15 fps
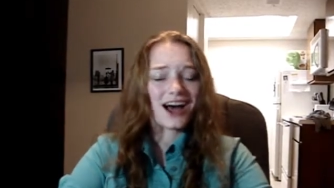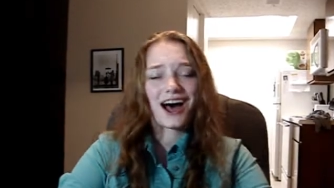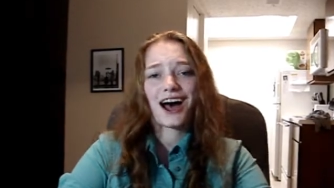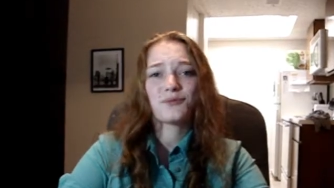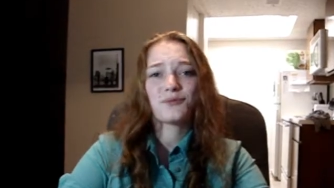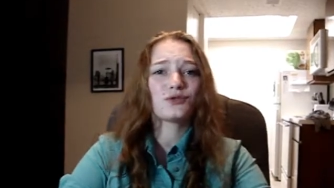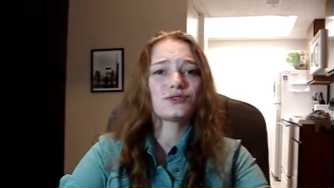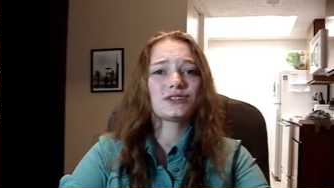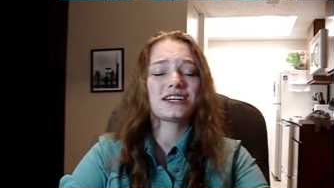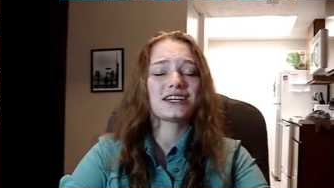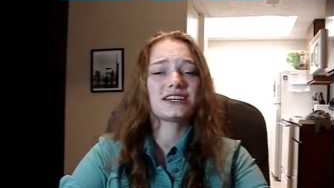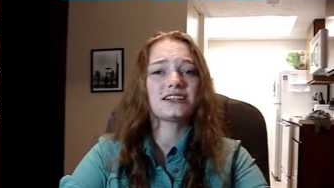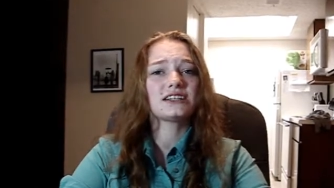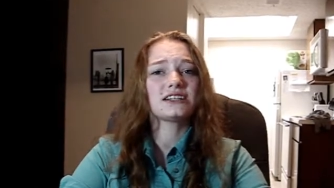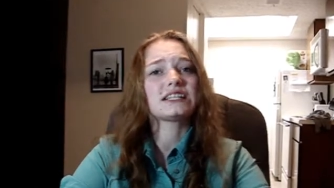I'm a
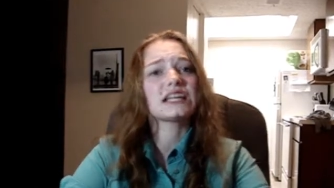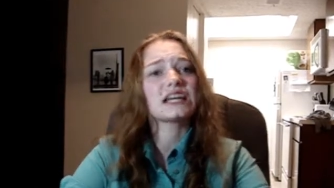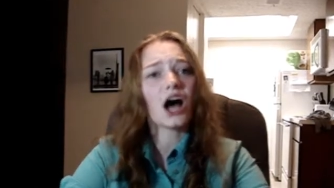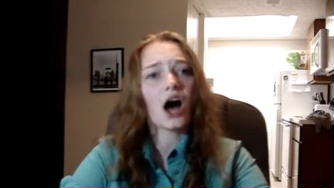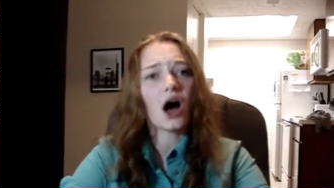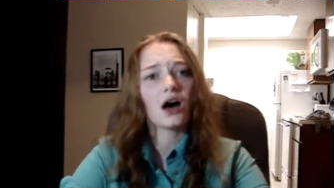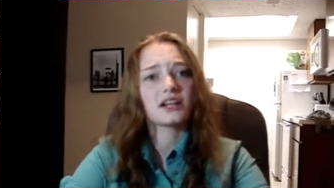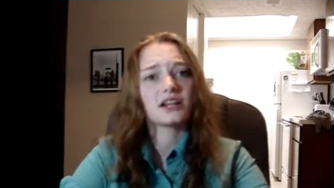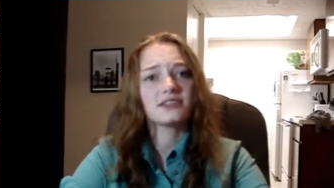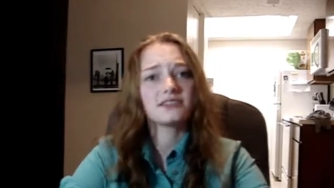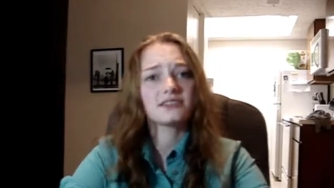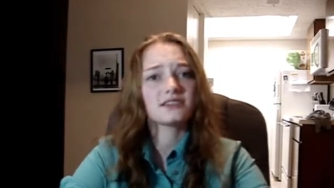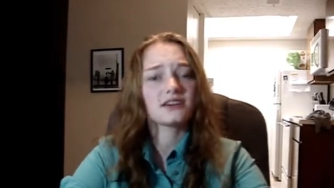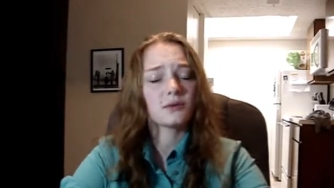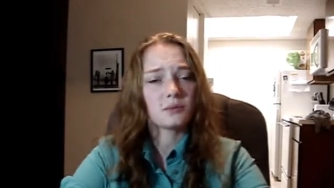ridiculously
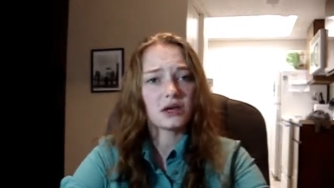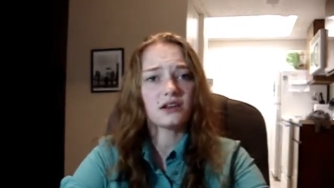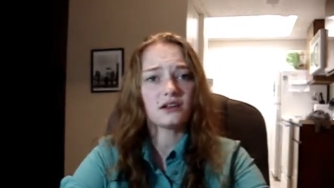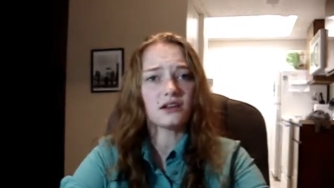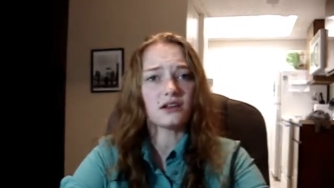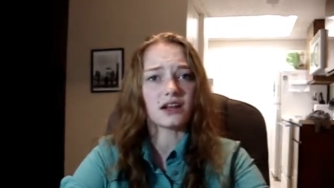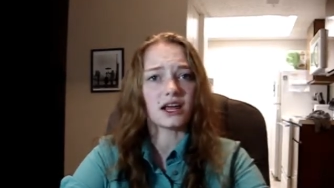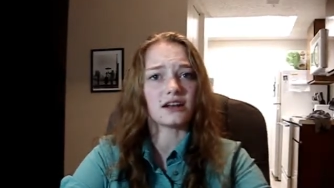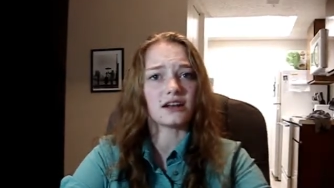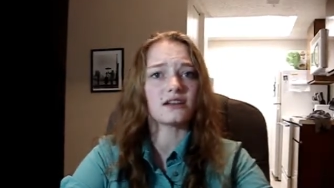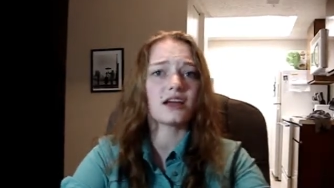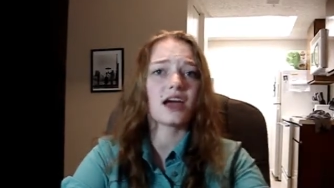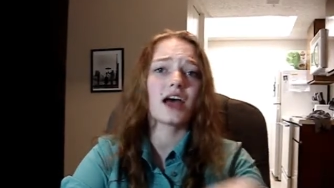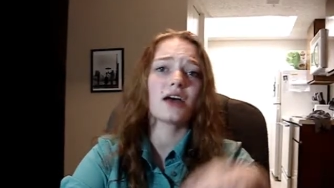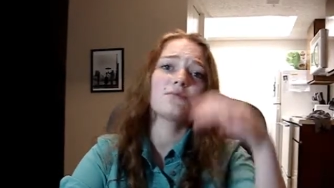honest,
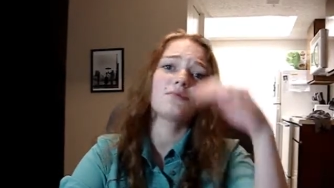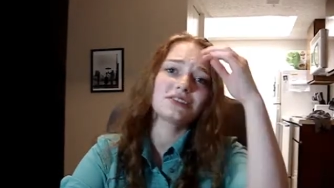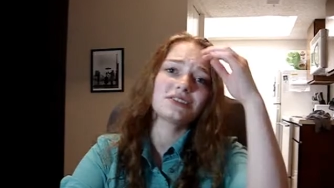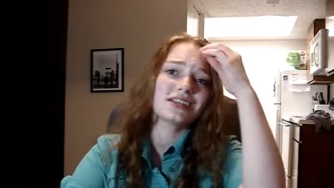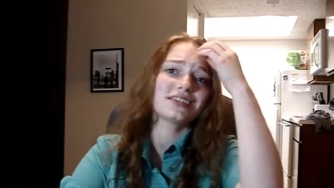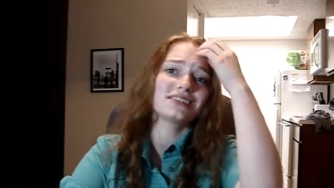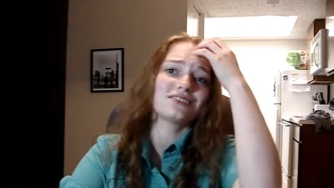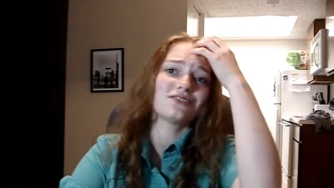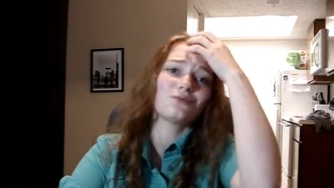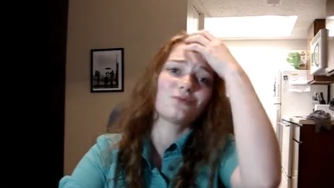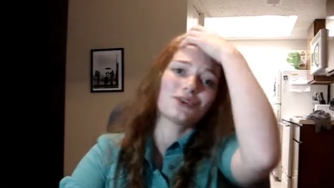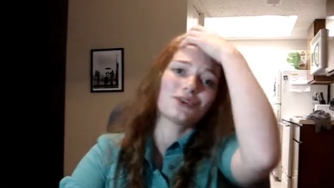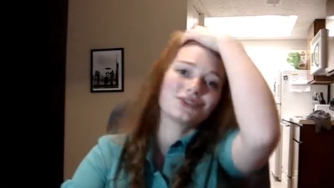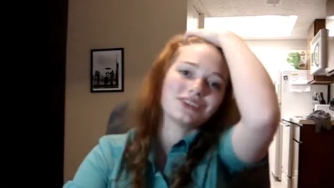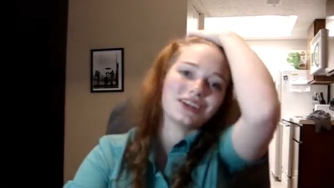opinionated, and possessive
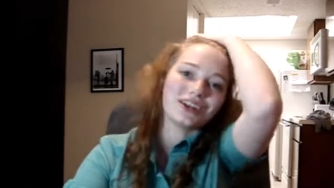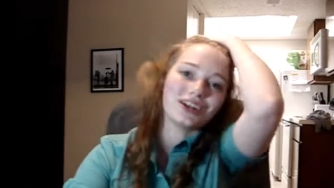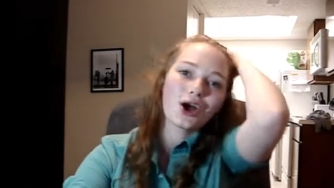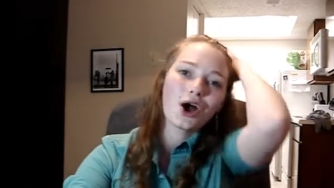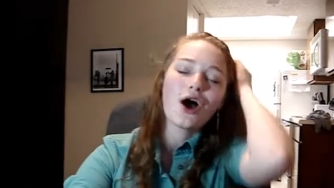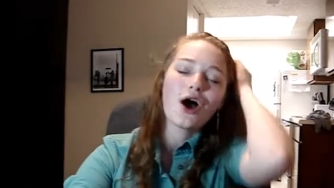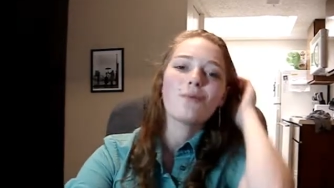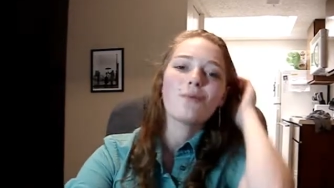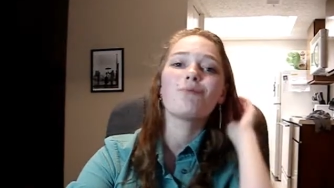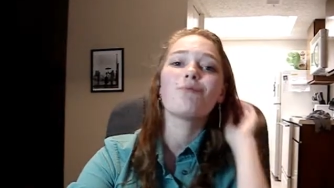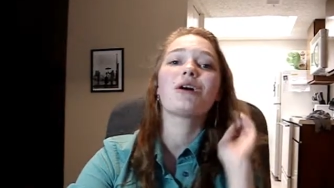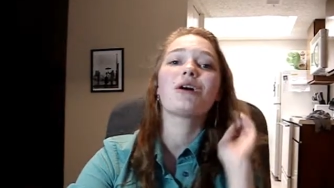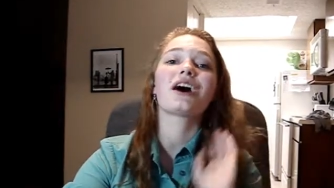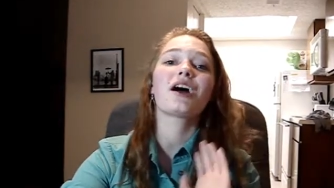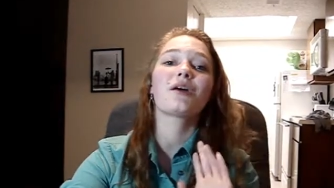person,
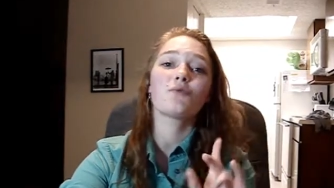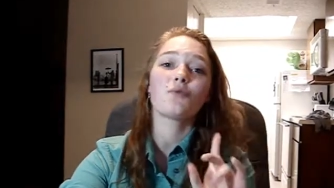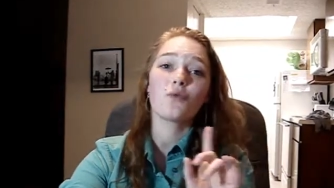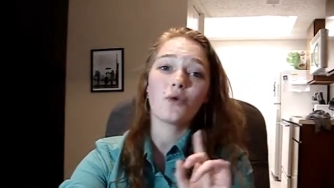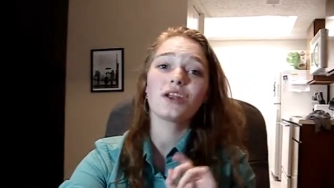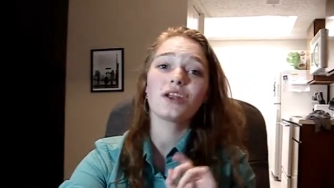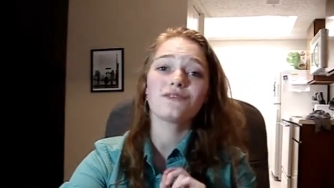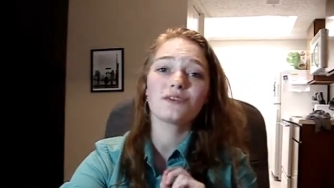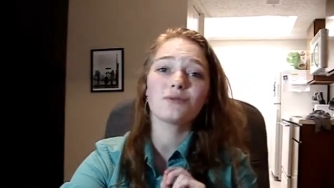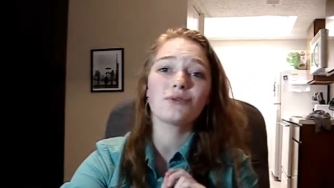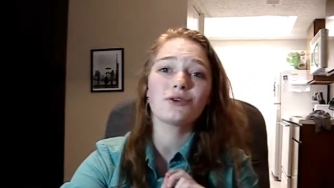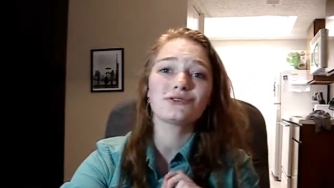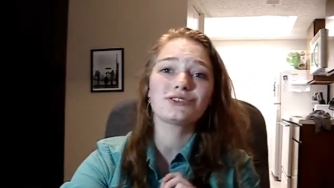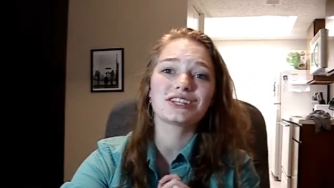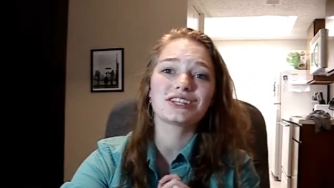but I'm one of the
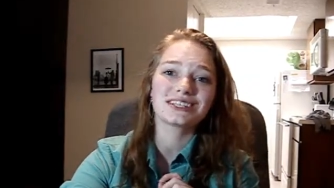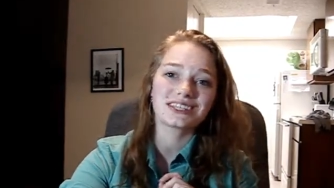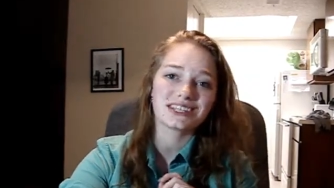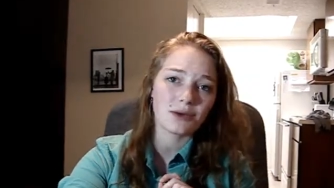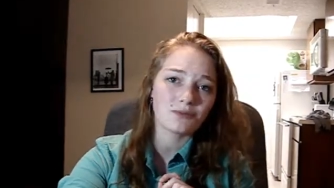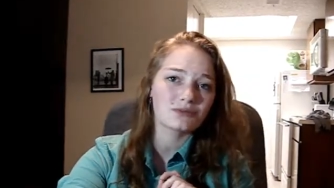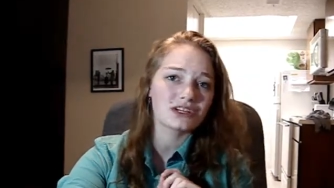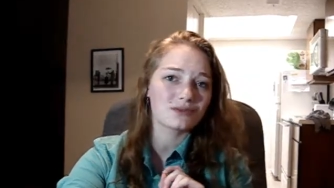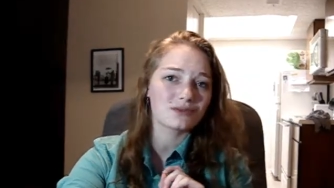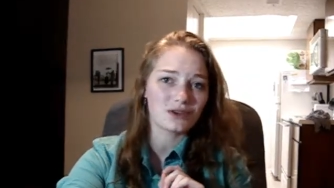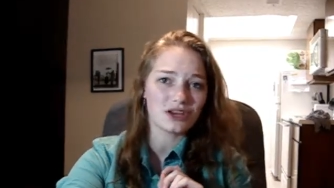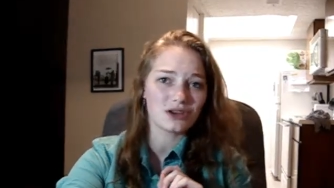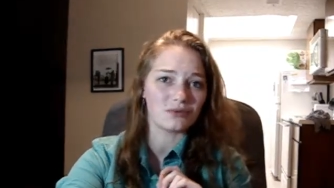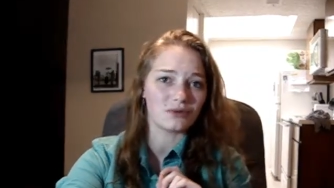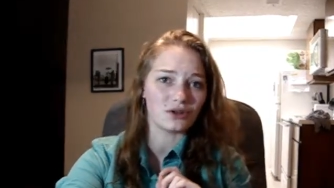most accepting
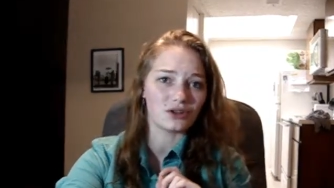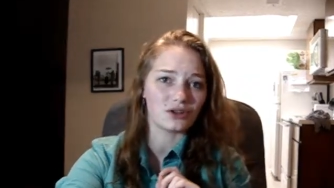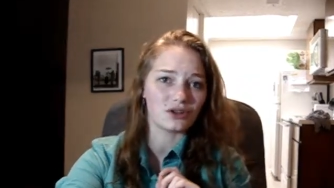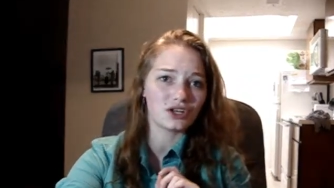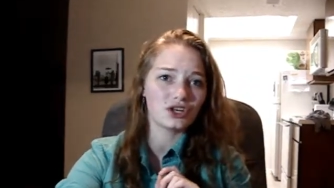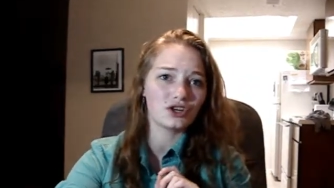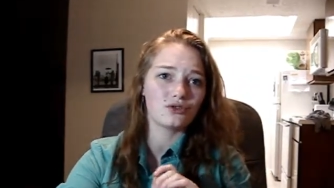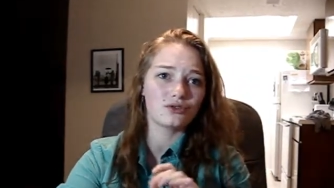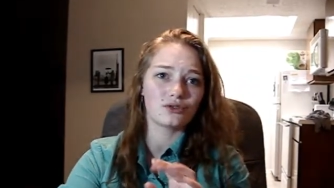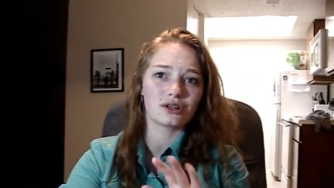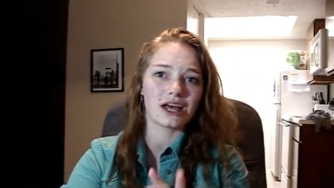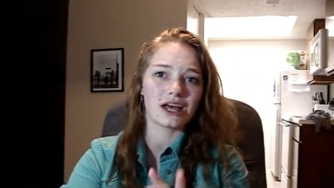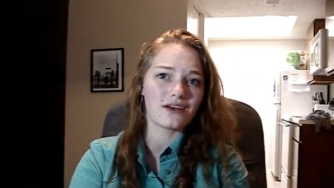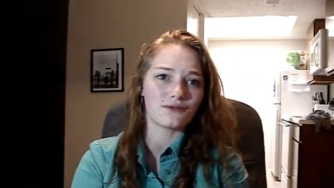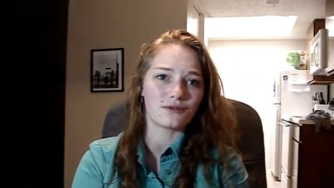people
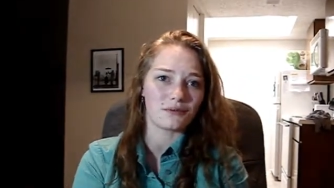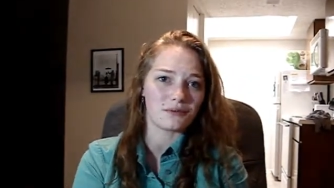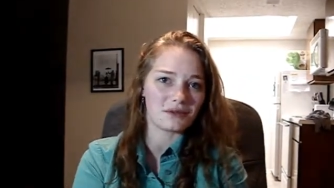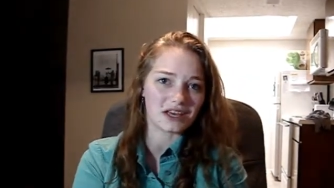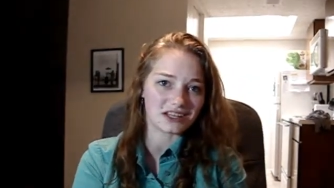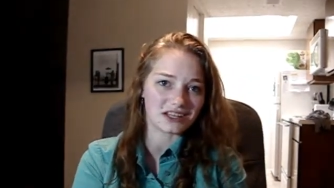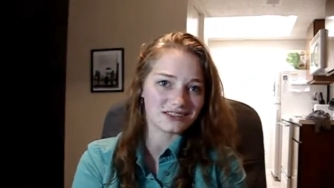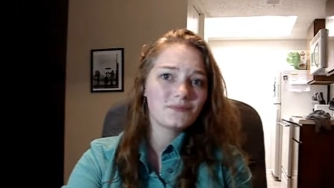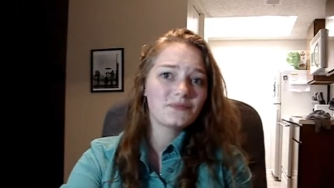you'll ever meet.